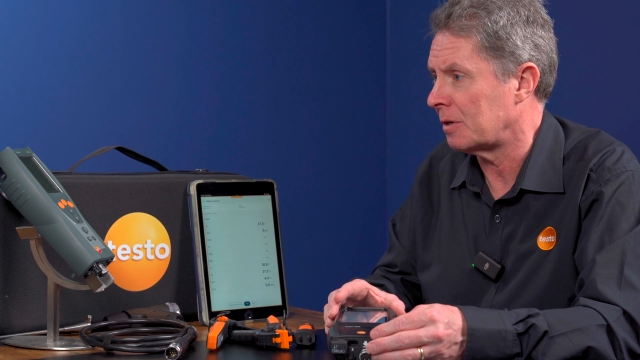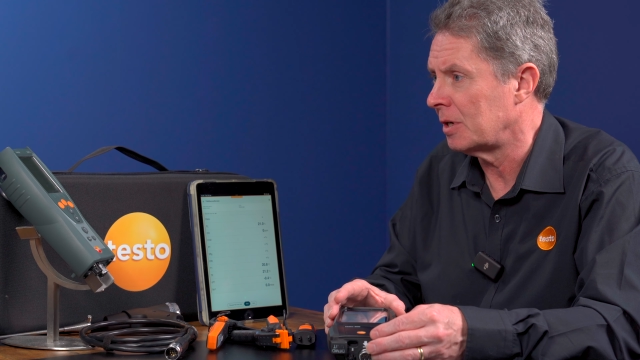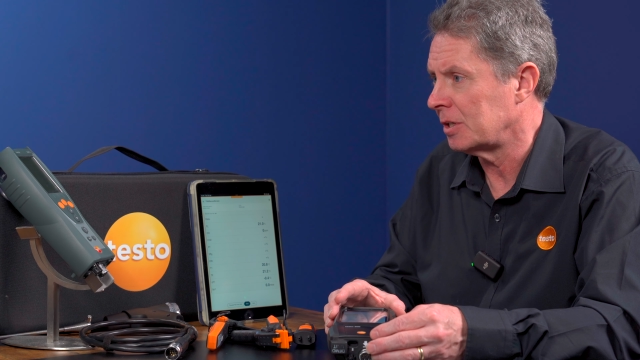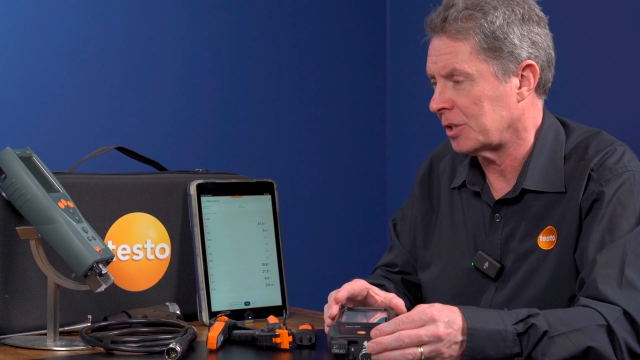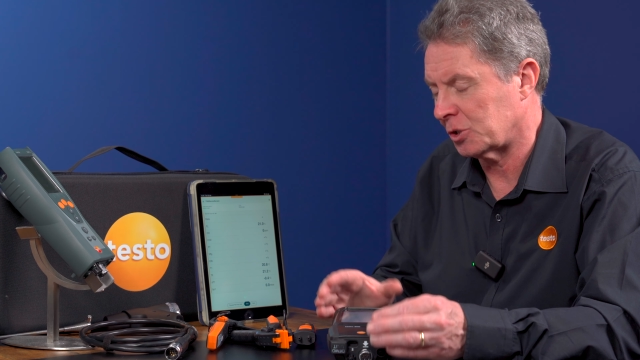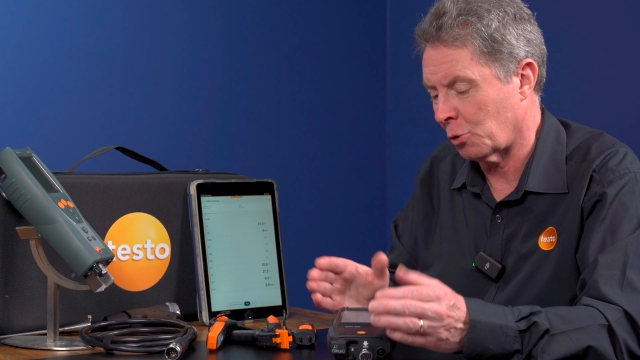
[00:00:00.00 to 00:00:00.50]

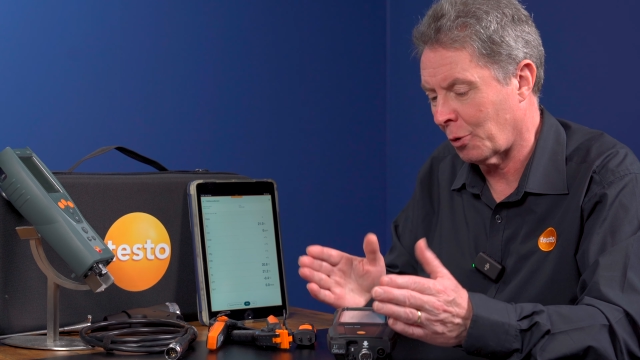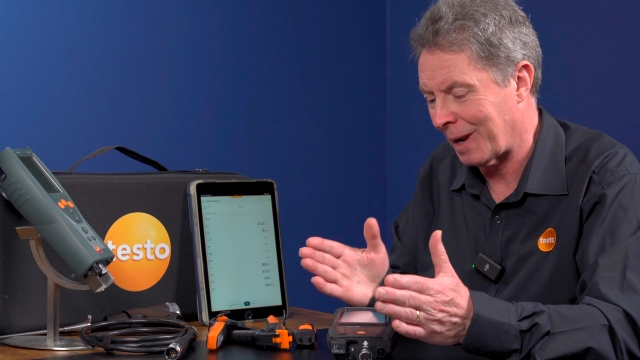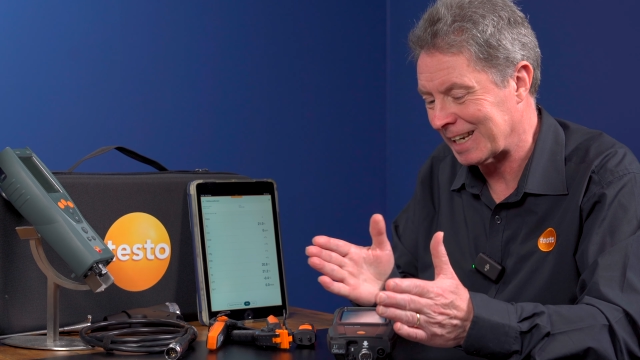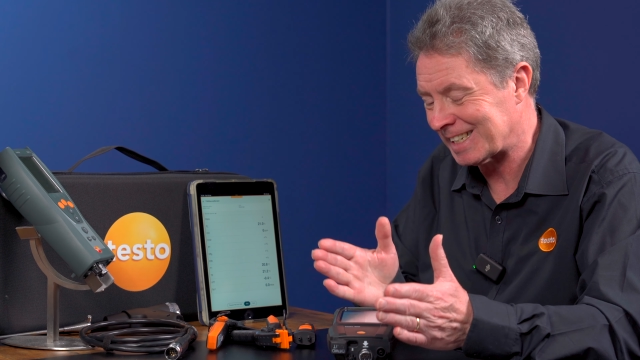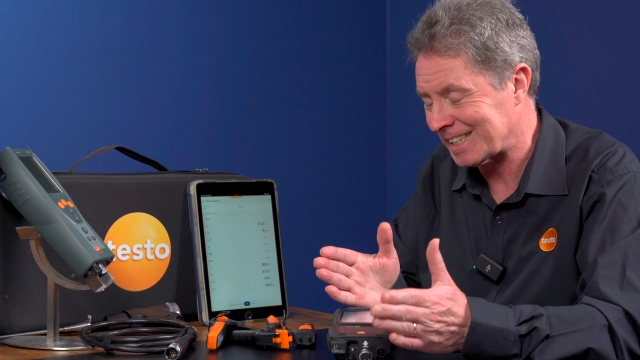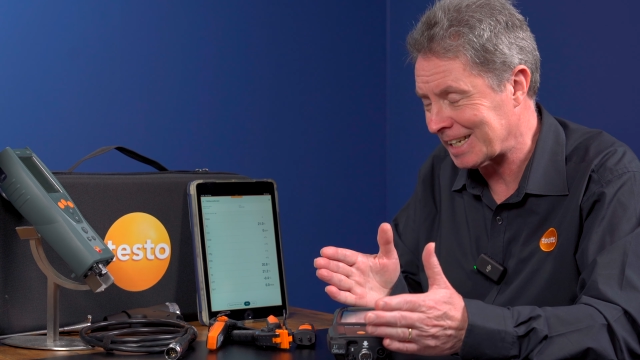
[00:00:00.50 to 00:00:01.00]
Exactly. So it's all
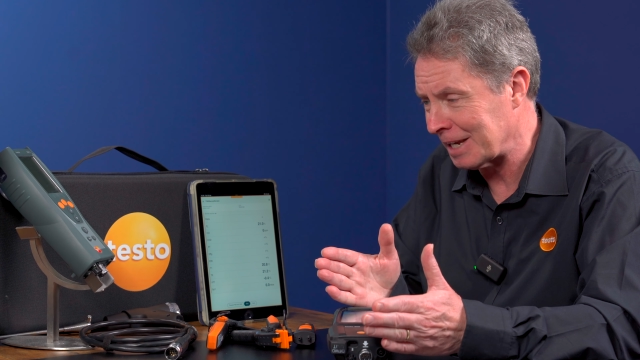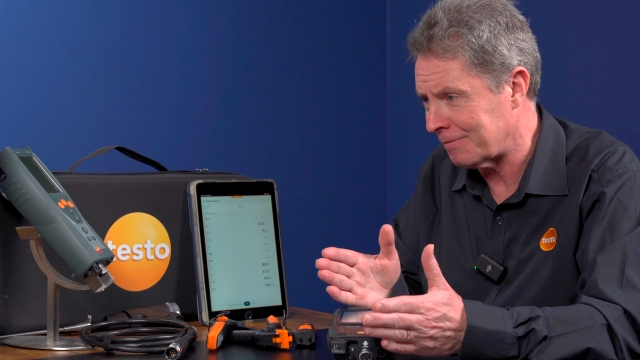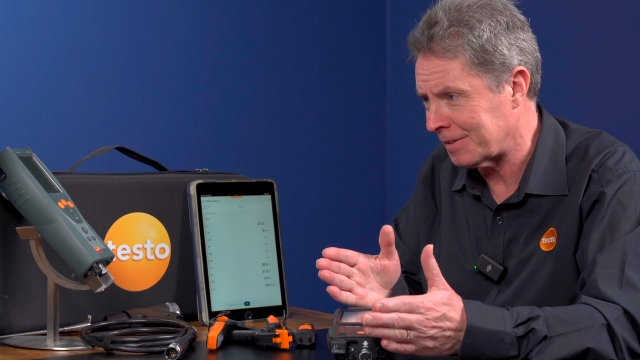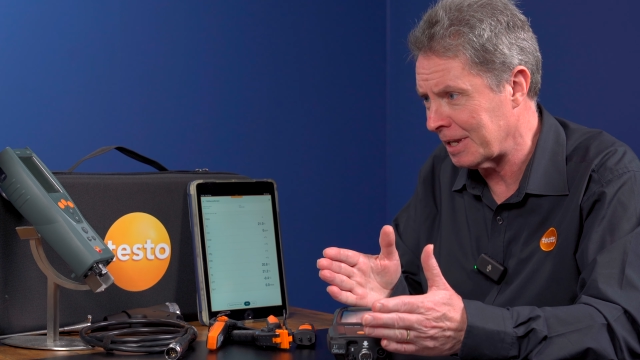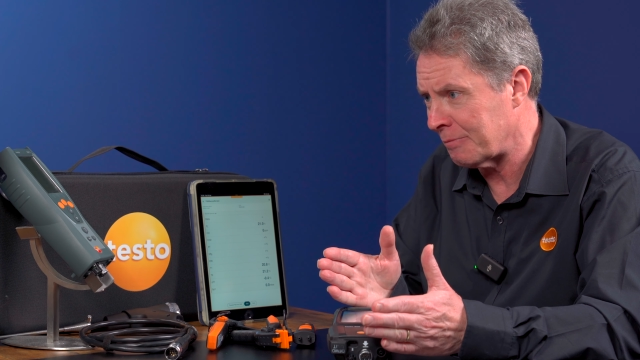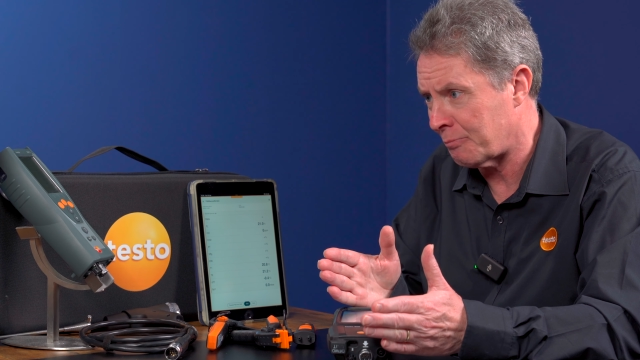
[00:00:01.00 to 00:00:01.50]
about
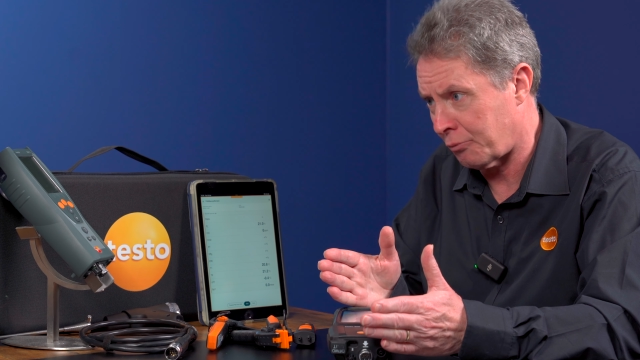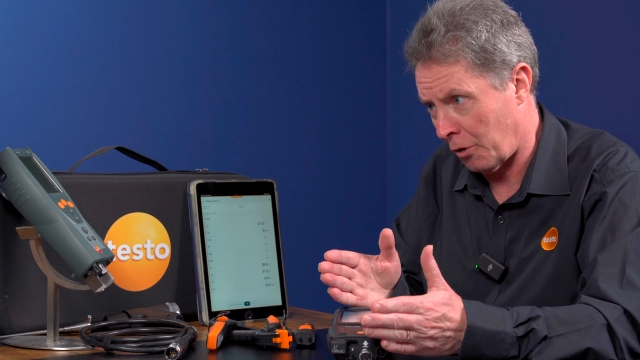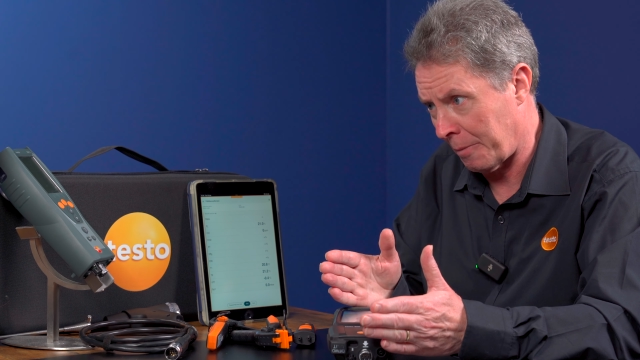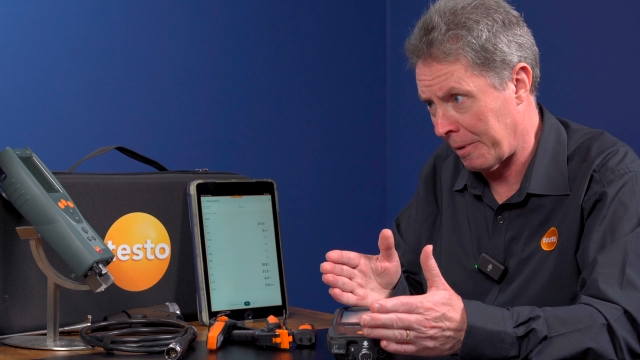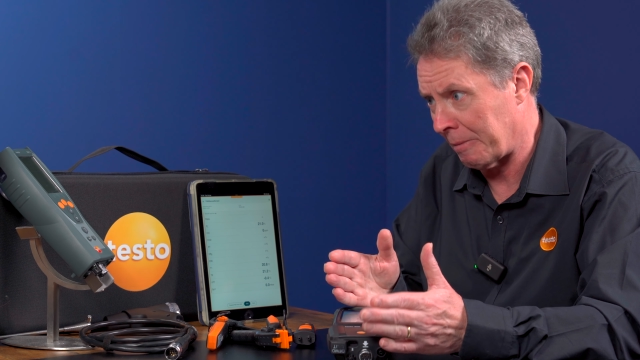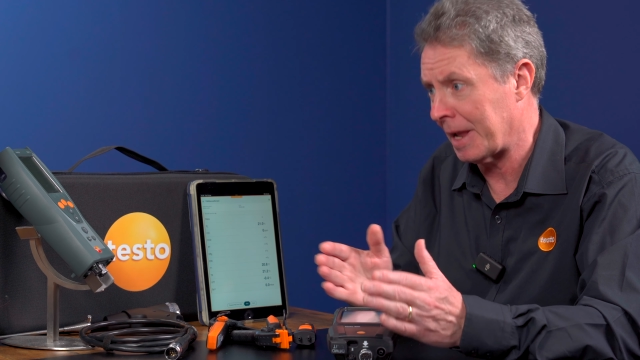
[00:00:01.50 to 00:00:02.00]
safety
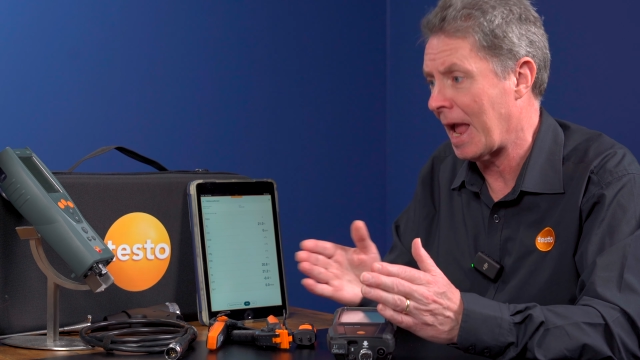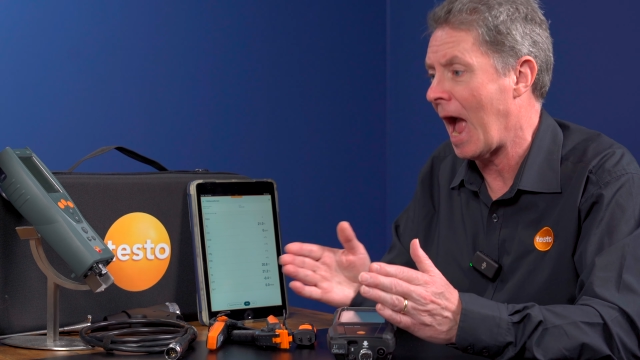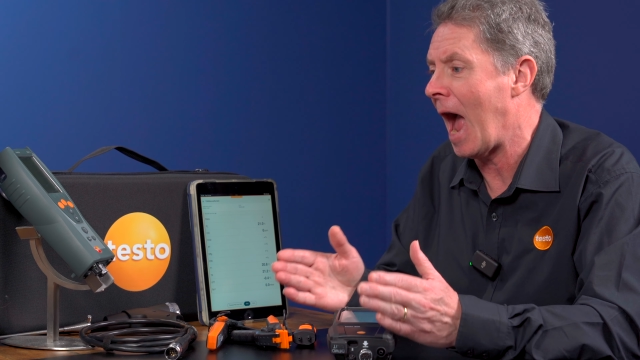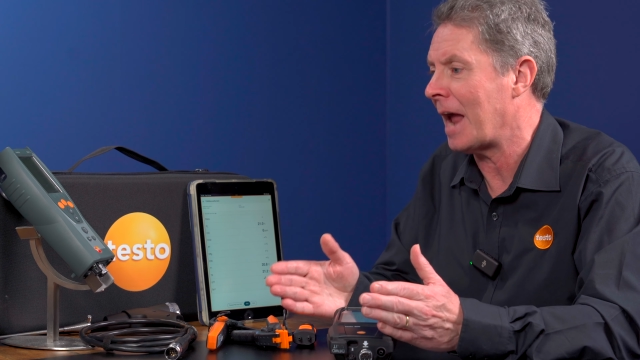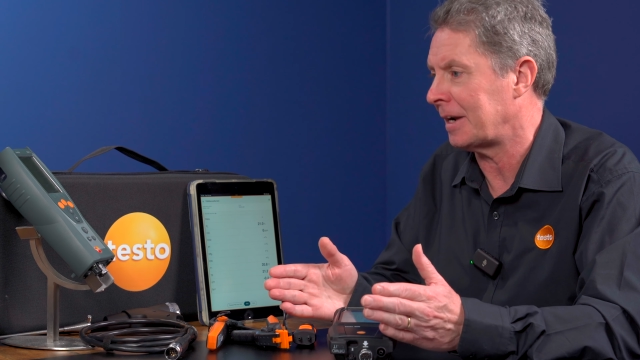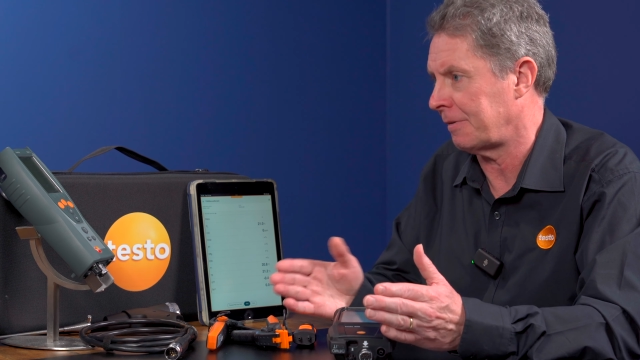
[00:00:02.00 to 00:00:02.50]
primarily
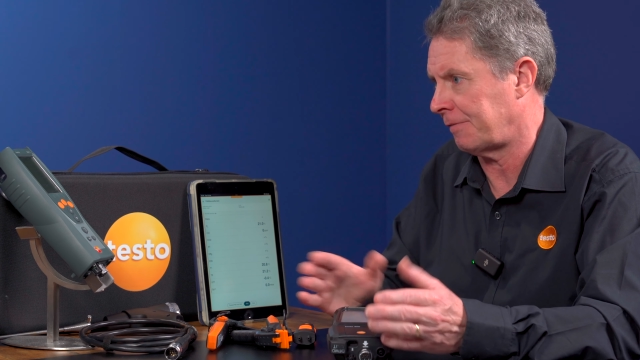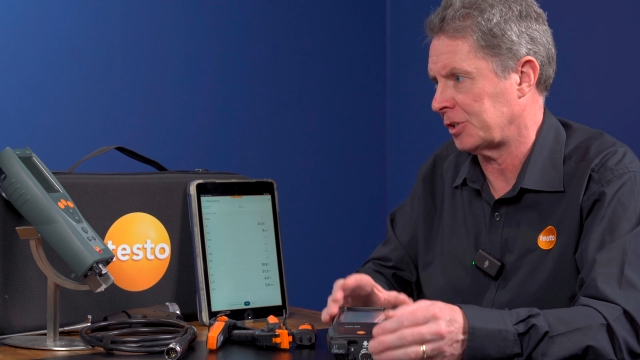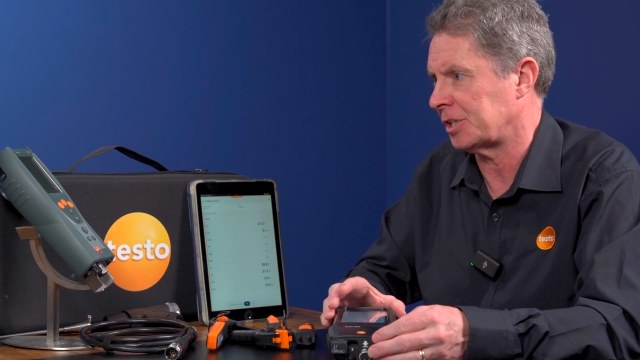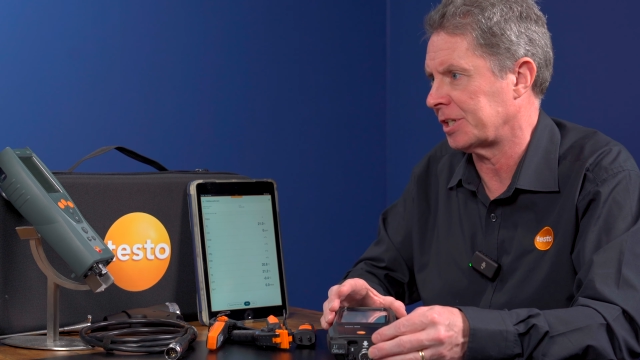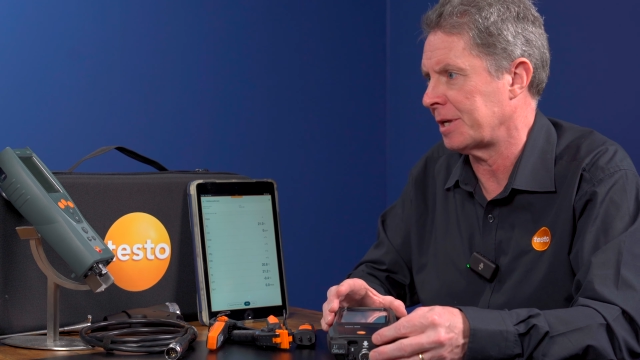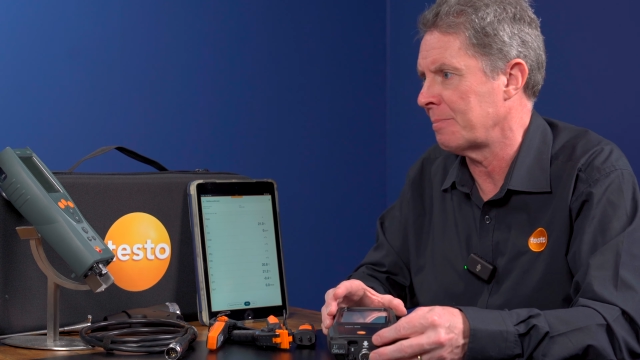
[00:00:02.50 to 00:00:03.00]
and
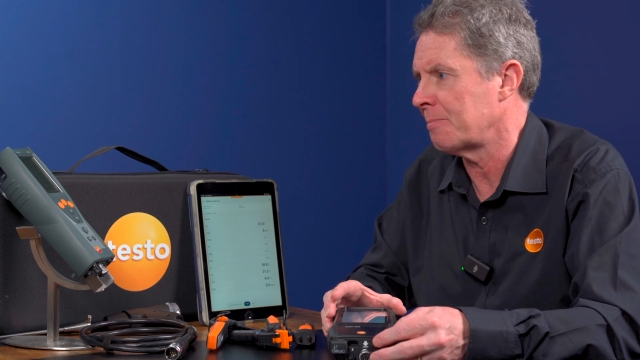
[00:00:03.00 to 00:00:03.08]
efficiency.